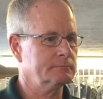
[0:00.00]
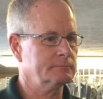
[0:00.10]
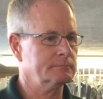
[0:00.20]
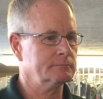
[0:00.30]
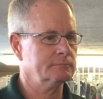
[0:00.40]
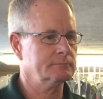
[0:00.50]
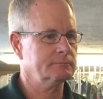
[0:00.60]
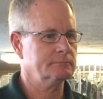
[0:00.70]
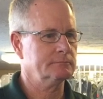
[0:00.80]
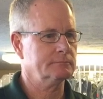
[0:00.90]

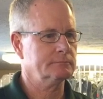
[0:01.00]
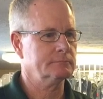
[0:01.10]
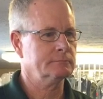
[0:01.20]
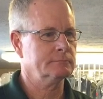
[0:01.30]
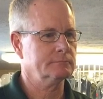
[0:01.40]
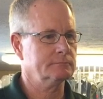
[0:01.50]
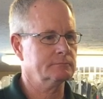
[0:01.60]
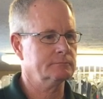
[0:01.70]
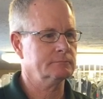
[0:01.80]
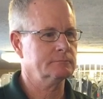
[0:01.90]

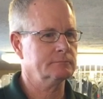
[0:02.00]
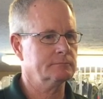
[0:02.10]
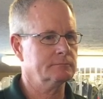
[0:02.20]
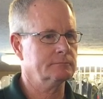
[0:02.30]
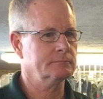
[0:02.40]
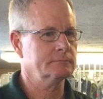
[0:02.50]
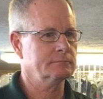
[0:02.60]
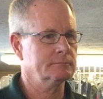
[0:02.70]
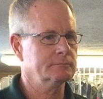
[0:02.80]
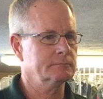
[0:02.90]

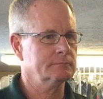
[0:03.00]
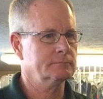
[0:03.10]
(not speaking)